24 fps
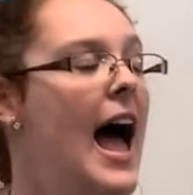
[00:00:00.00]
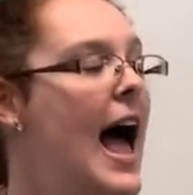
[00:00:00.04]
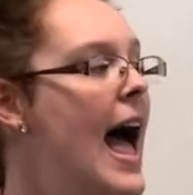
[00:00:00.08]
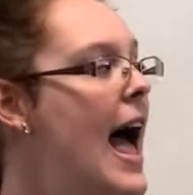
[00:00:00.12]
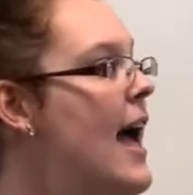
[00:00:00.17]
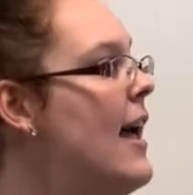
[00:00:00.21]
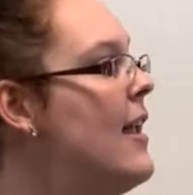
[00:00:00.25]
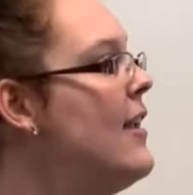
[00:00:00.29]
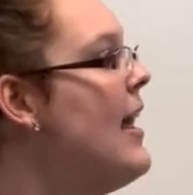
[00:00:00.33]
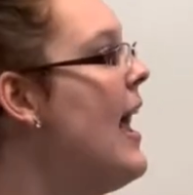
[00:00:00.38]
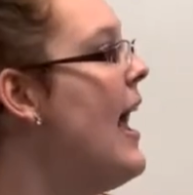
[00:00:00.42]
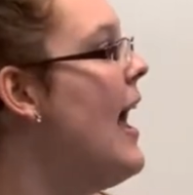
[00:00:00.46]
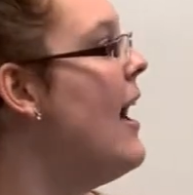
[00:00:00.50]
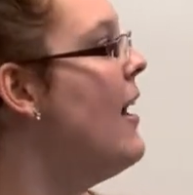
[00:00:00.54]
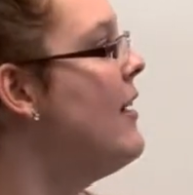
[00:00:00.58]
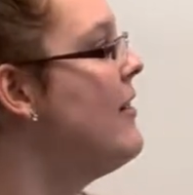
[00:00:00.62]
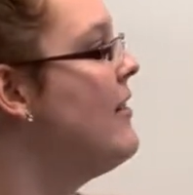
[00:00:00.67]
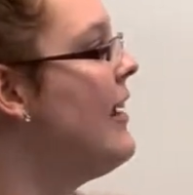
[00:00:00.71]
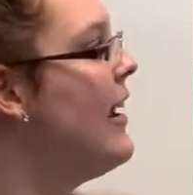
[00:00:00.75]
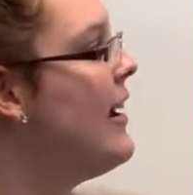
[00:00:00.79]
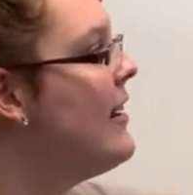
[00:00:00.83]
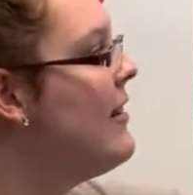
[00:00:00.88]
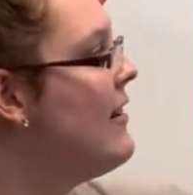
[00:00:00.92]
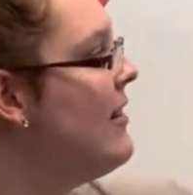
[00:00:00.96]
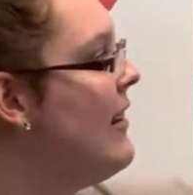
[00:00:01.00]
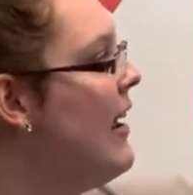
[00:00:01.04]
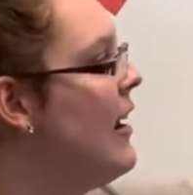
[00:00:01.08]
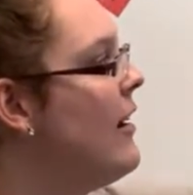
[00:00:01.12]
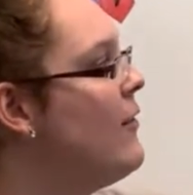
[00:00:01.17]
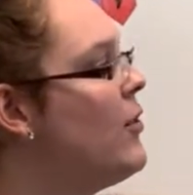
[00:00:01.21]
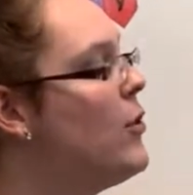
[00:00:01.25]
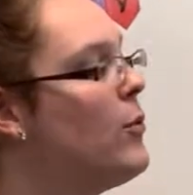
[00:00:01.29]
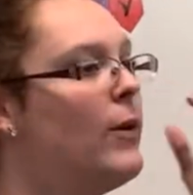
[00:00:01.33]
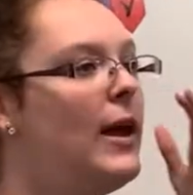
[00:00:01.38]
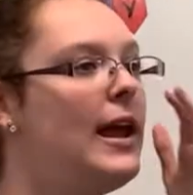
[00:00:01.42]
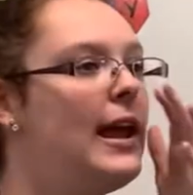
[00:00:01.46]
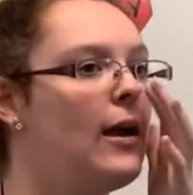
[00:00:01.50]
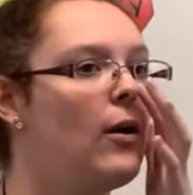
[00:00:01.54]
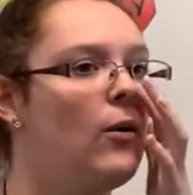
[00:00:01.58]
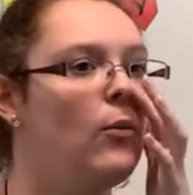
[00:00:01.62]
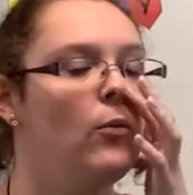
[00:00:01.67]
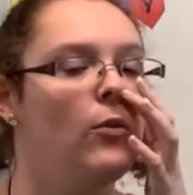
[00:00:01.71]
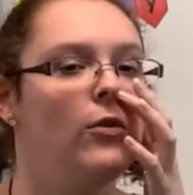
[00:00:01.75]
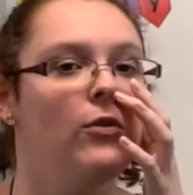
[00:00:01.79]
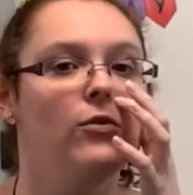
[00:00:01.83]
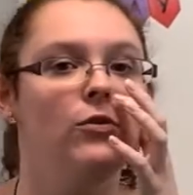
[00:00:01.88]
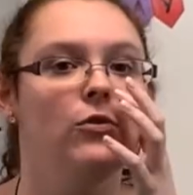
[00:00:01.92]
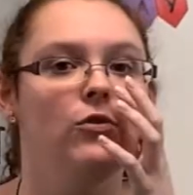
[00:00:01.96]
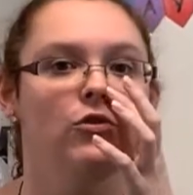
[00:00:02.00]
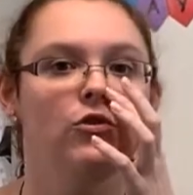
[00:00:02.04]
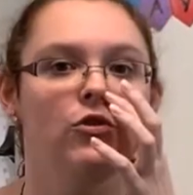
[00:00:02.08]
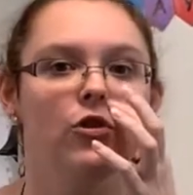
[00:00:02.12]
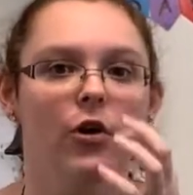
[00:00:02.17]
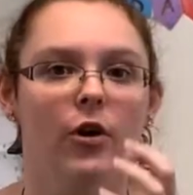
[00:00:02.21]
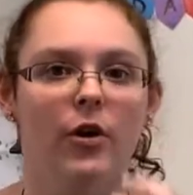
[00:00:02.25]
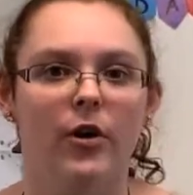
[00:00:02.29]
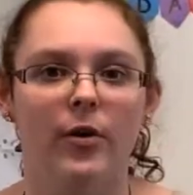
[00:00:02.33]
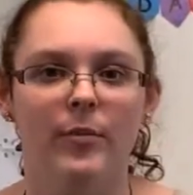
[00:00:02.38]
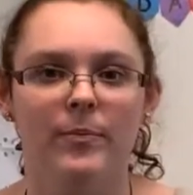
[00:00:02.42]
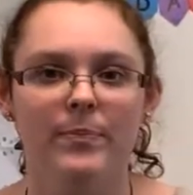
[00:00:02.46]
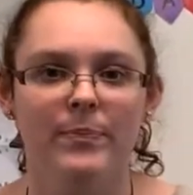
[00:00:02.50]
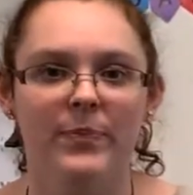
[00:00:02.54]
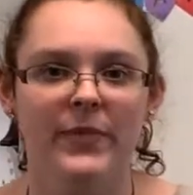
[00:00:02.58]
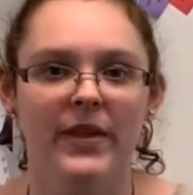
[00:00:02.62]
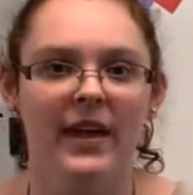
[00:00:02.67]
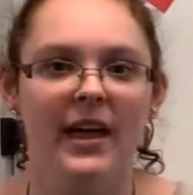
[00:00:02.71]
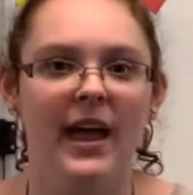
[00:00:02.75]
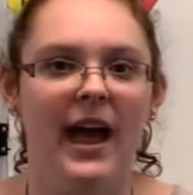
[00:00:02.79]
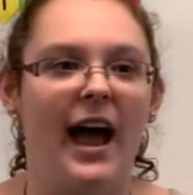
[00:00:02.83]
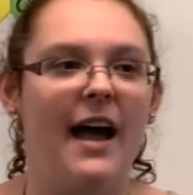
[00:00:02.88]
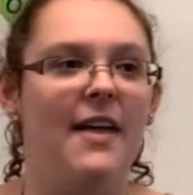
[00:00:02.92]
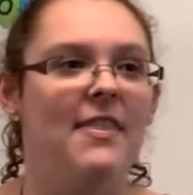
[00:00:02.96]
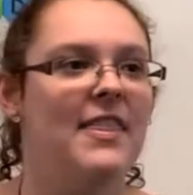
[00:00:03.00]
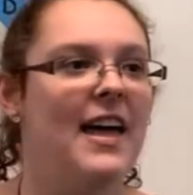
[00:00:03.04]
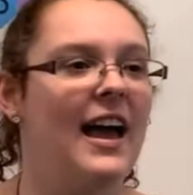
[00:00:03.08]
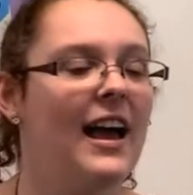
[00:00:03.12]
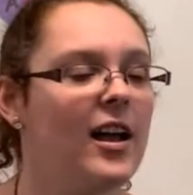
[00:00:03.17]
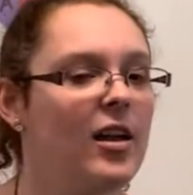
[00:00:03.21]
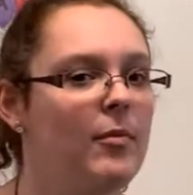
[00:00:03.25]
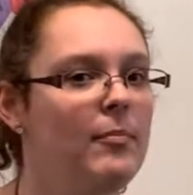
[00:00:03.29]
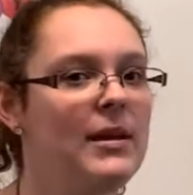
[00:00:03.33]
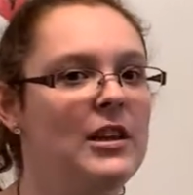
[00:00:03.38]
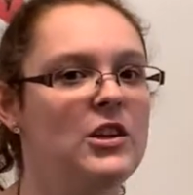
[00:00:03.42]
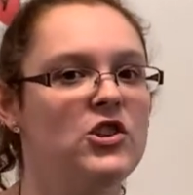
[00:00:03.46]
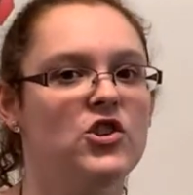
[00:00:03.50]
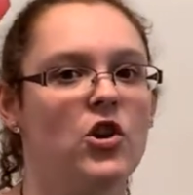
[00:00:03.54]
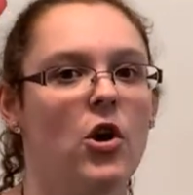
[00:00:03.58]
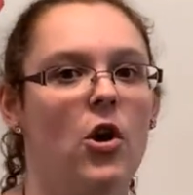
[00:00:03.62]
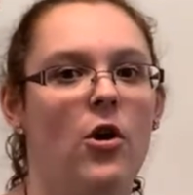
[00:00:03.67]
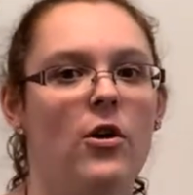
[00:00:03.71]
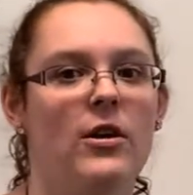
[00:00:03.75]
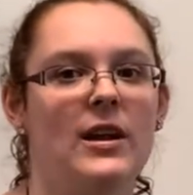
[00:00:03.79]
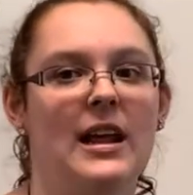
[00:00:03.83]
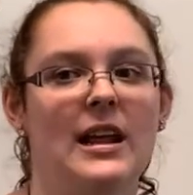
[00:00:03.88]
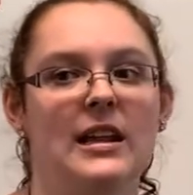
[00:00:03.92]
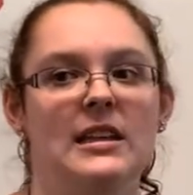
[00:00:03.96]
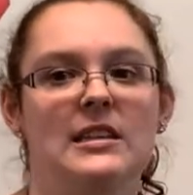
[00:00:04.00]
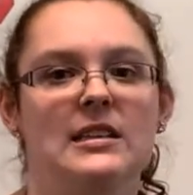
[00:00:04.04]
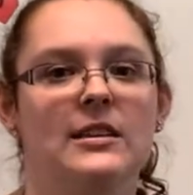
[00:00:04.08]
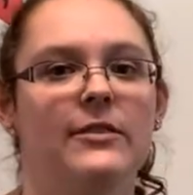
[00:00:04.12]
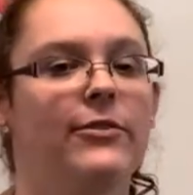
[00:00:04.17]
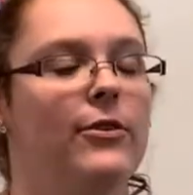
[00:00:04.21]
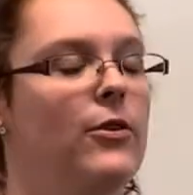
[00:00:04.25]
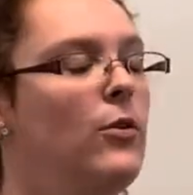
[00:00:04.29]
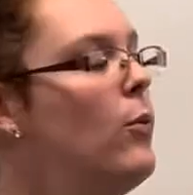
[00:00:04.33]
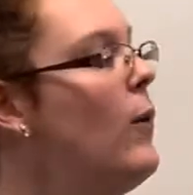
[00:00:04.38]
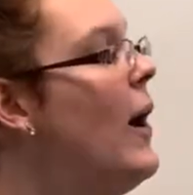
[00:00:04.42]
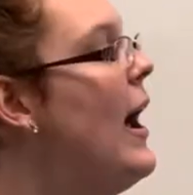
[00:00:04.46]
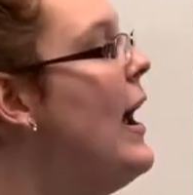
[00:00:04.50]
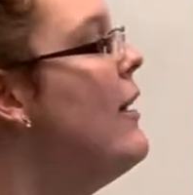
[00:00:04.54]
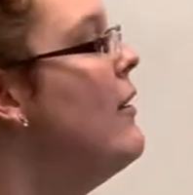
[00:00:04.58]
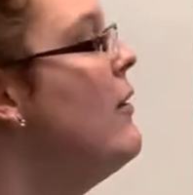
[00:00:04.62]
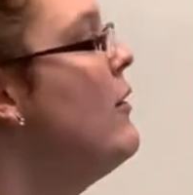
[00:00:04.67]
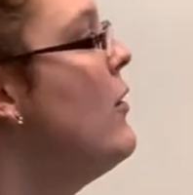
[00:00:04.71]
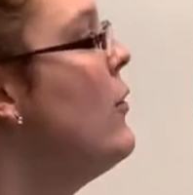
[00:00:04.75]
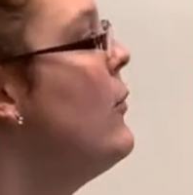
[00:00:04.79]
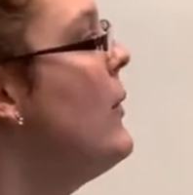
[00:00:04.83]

And our second sound of the week was J. And that can be shown in different ways.